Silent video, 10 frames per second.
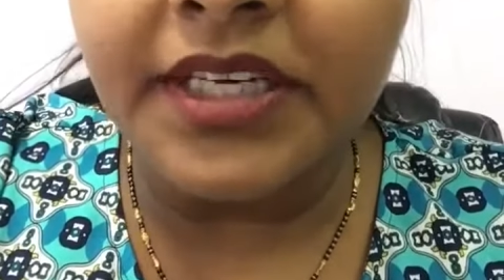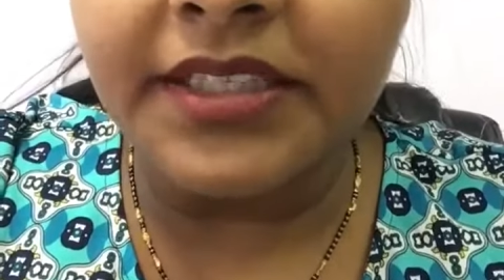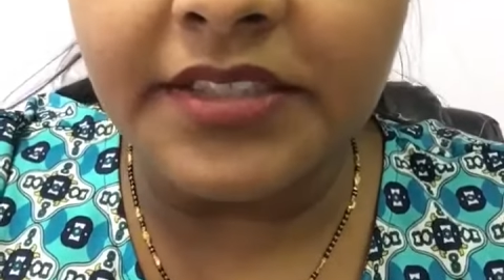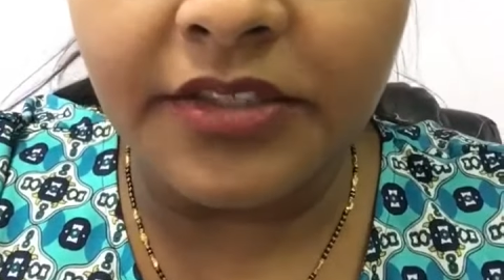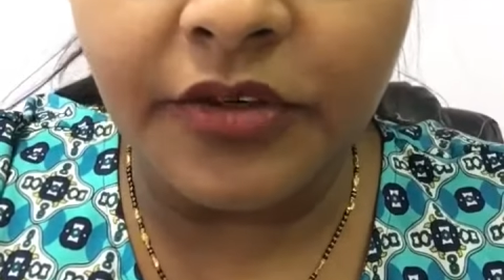
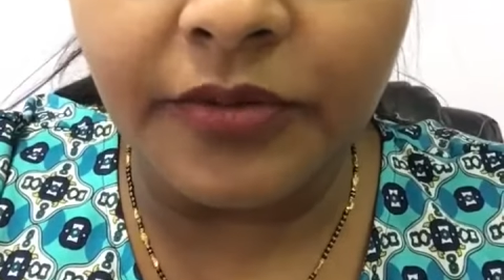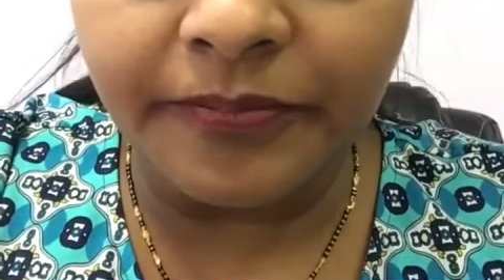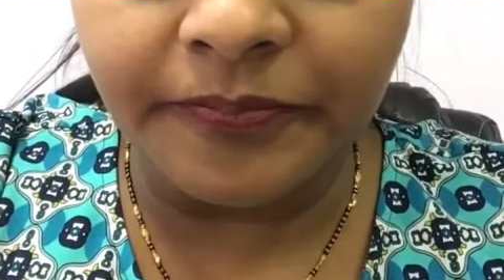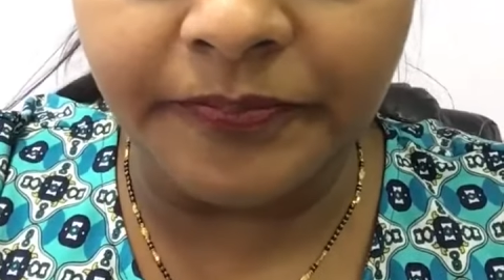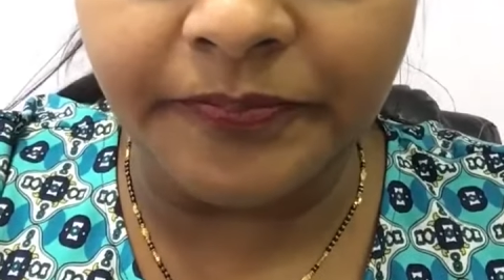And so,
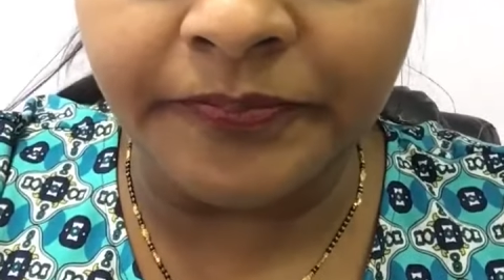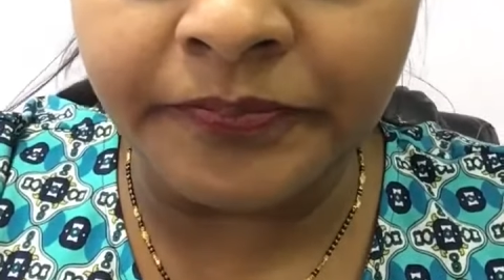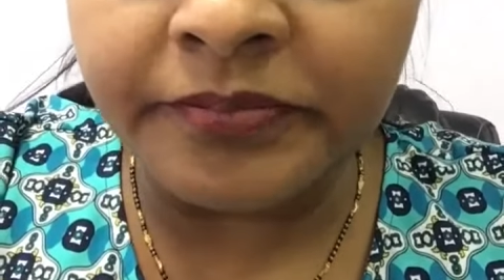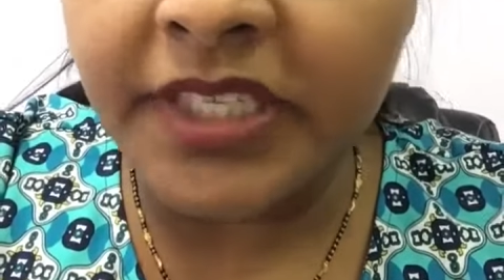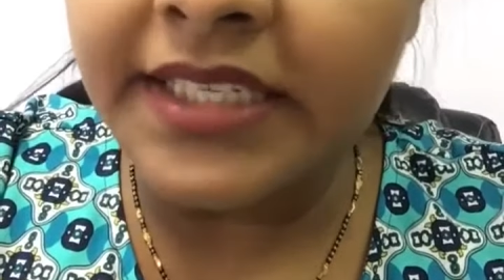
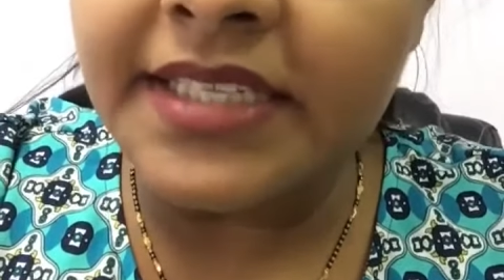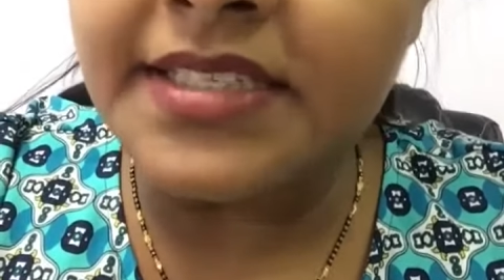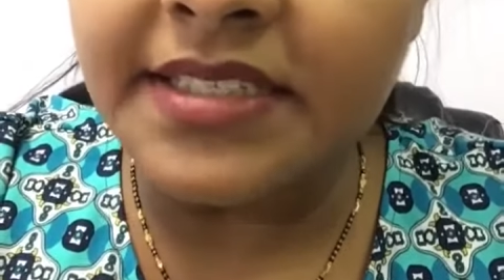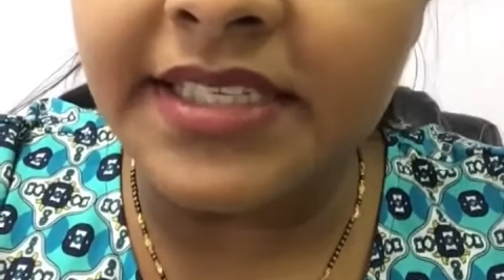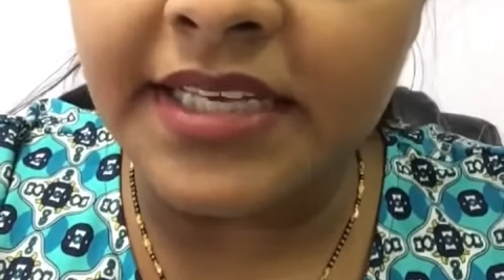in
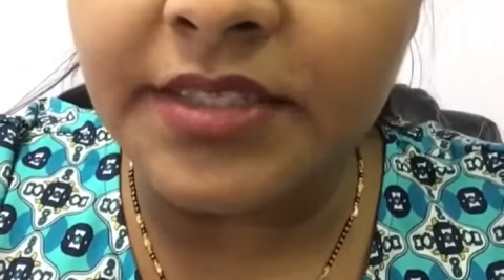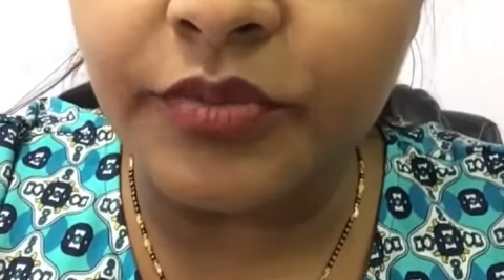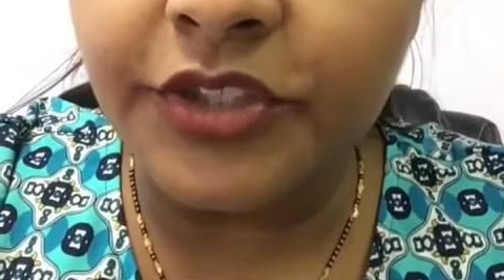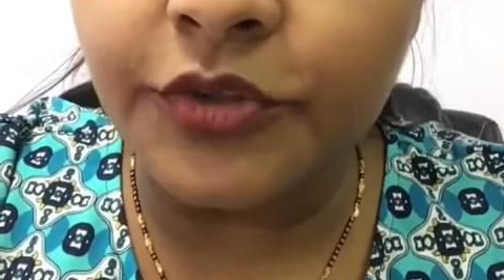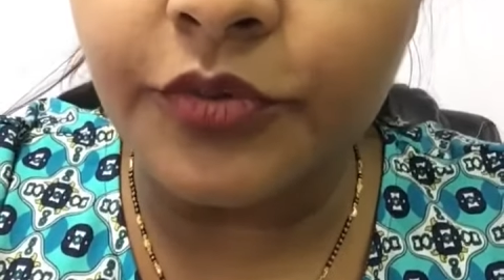essence, yes,
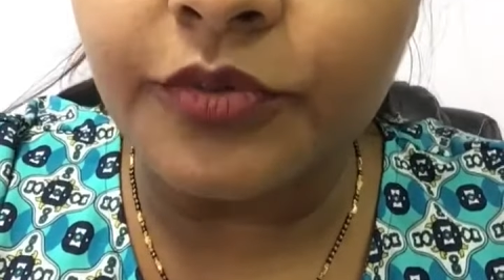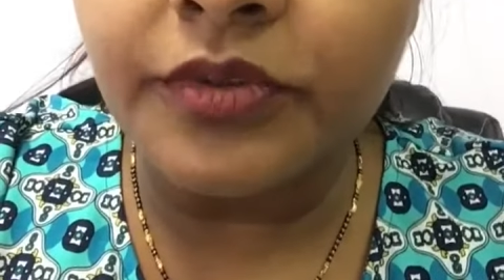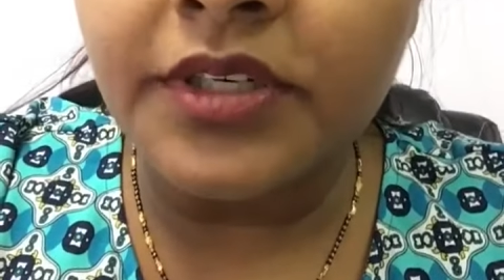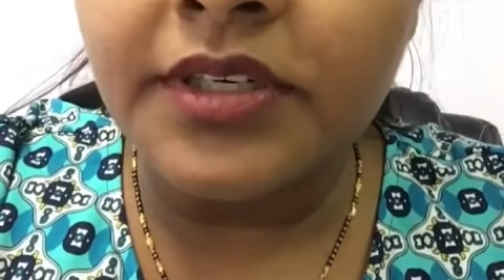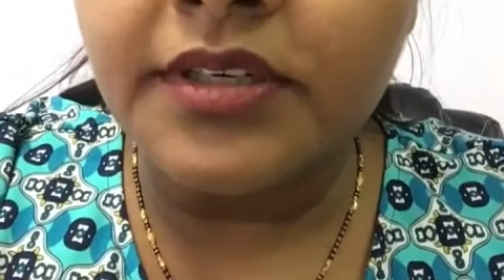we do
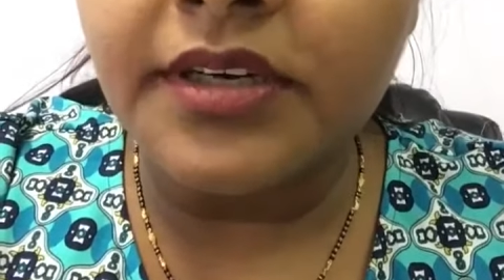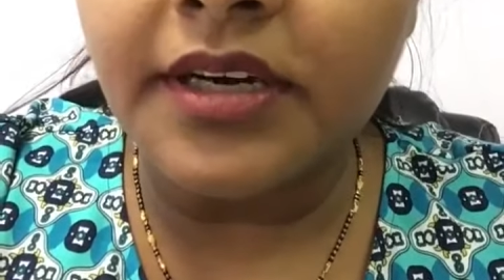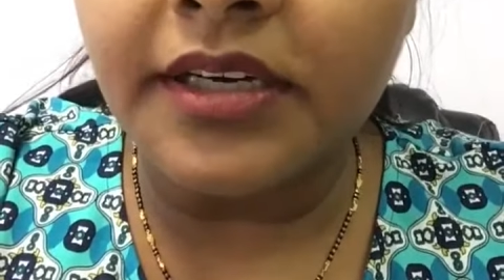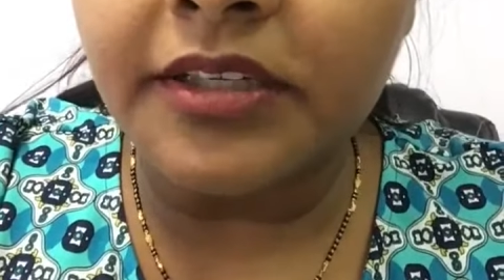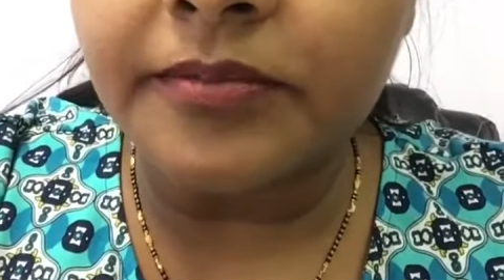
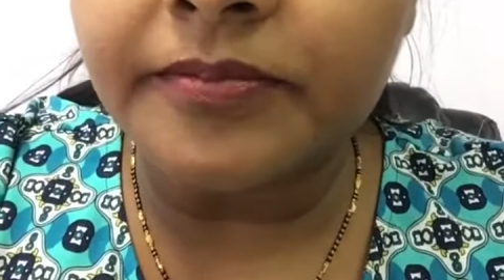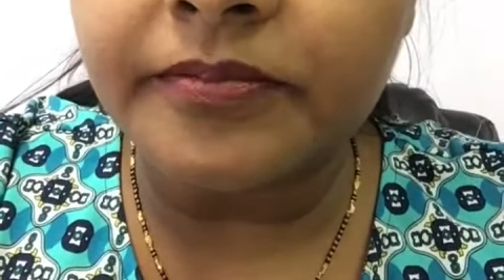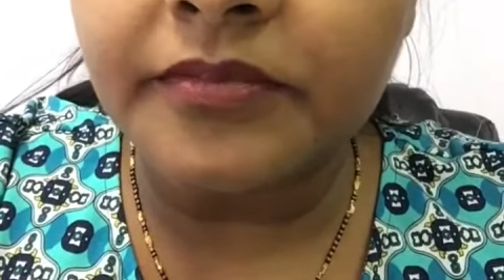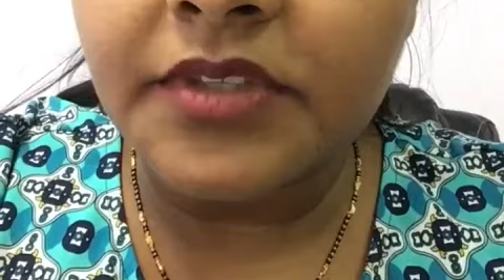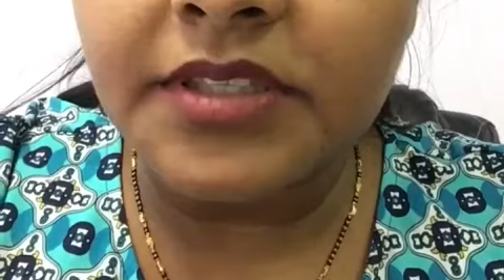
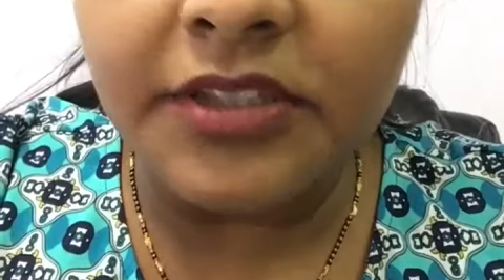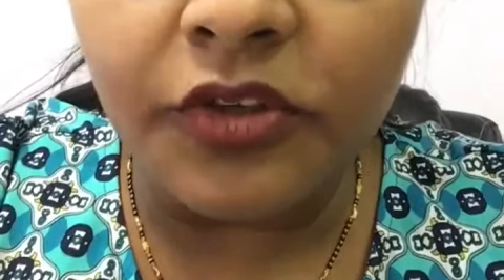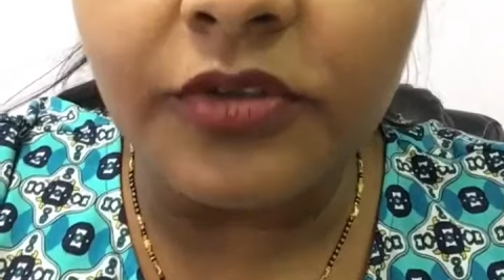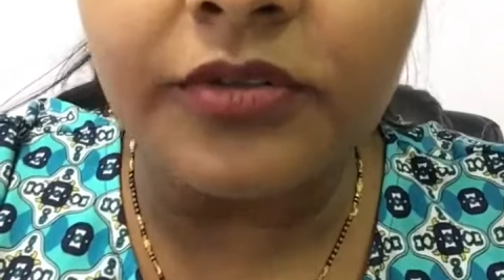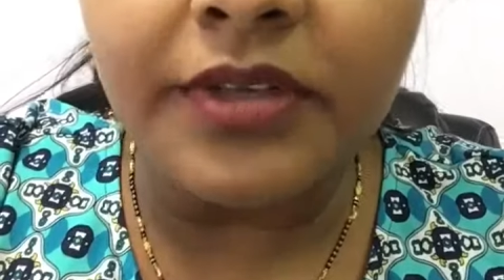
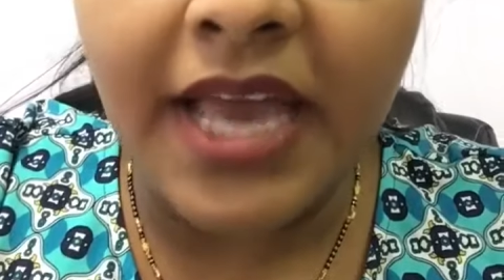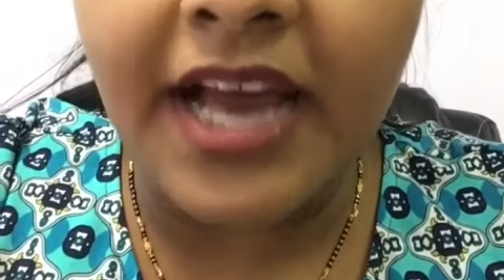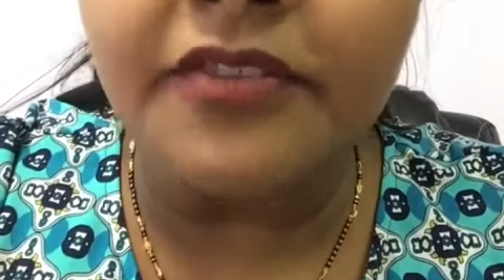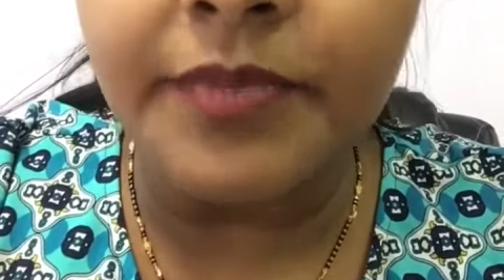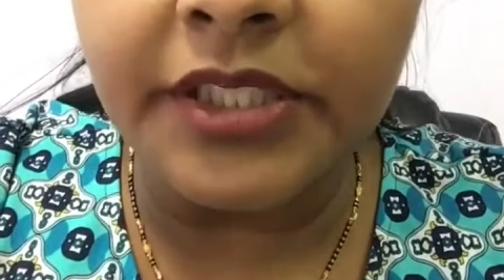still
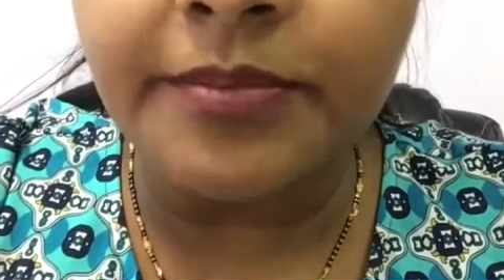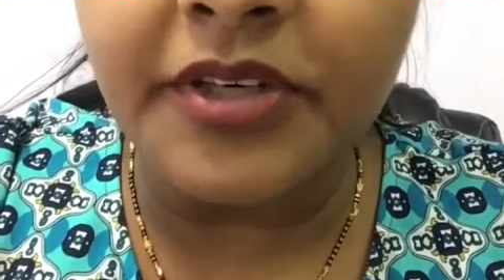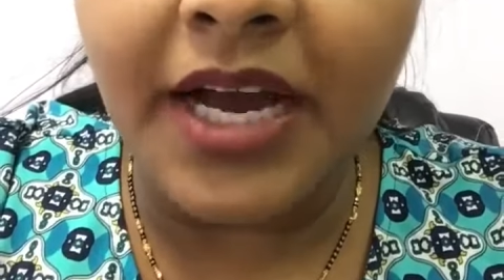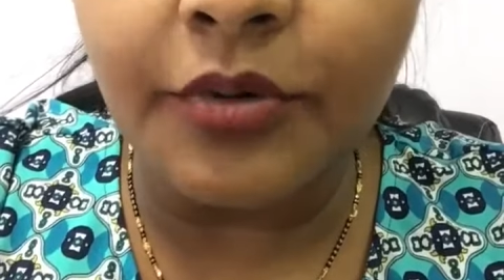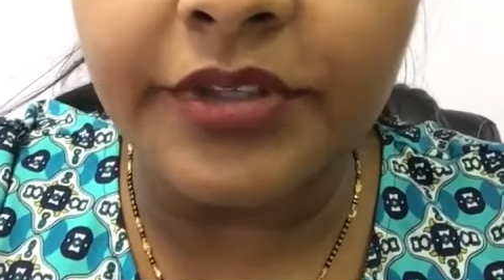have
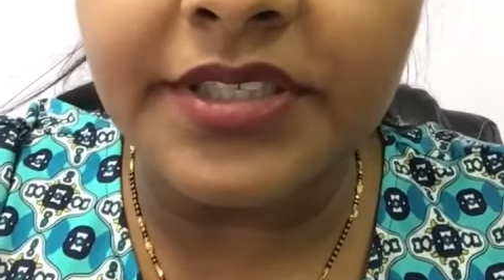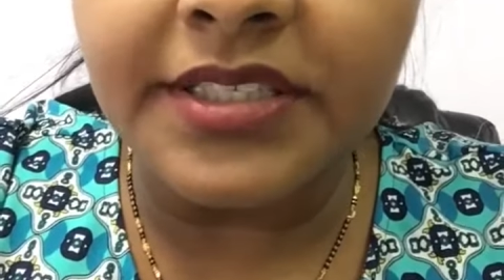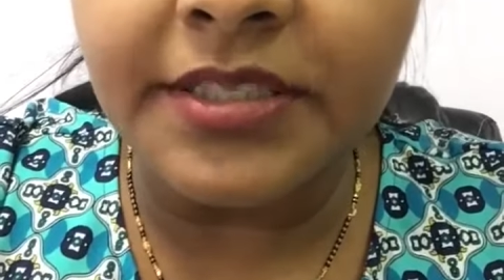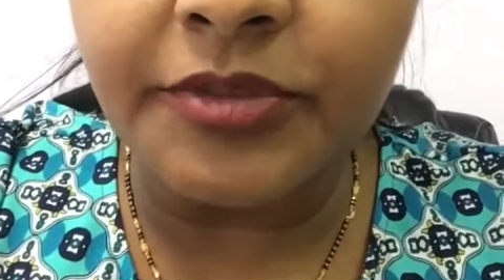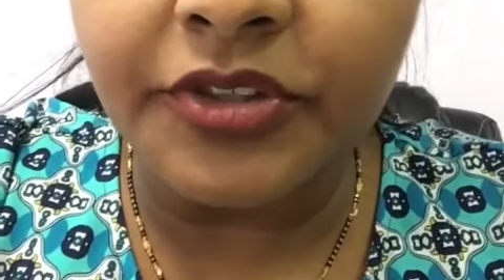billable hours
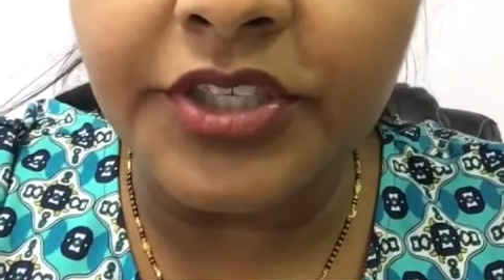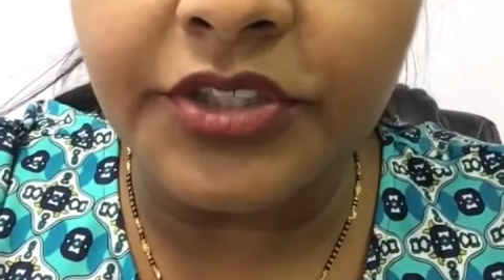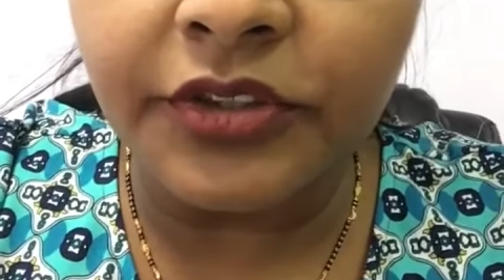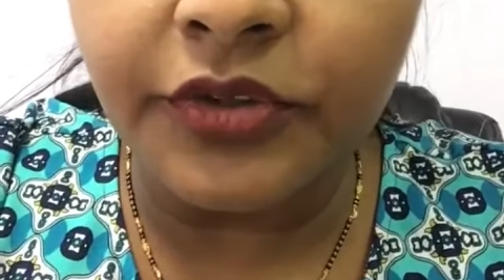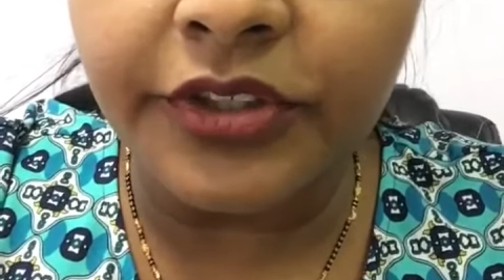as
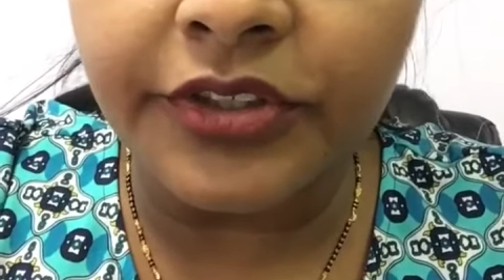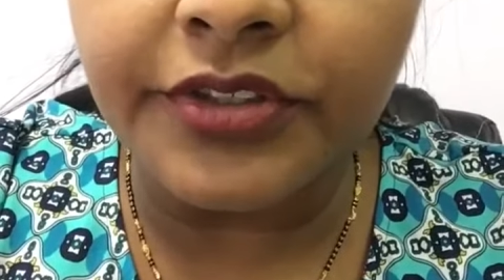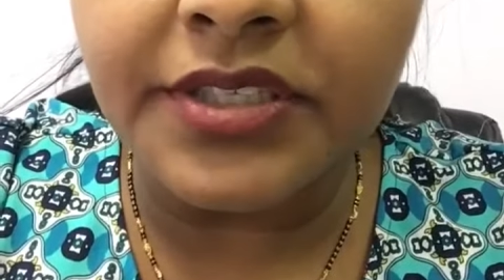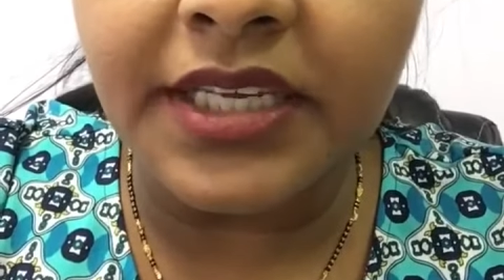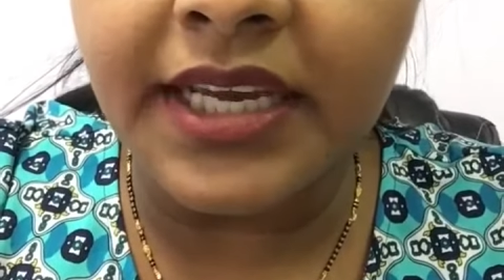immigration
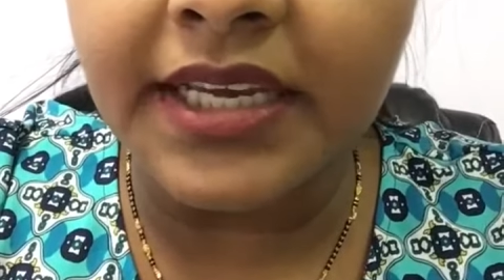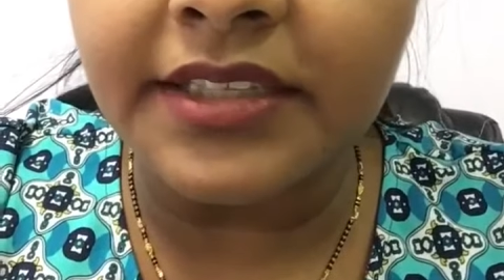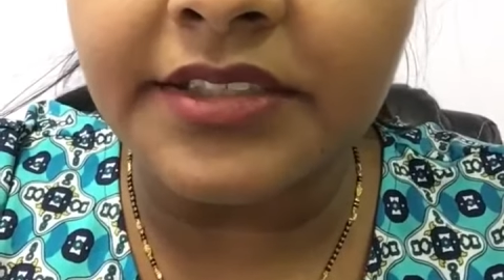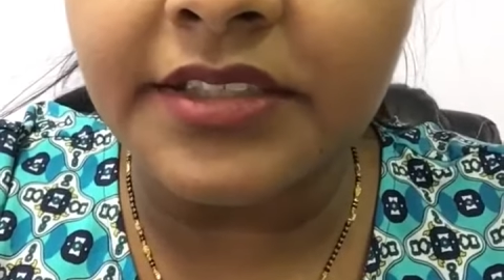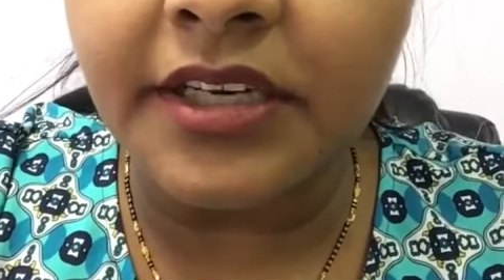lawyers.
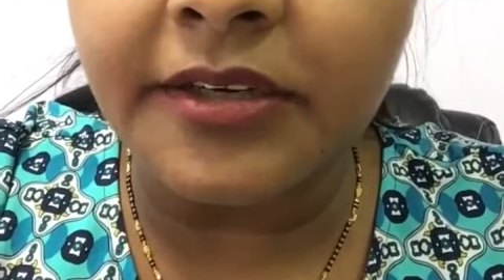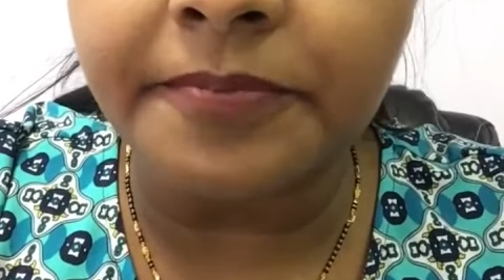And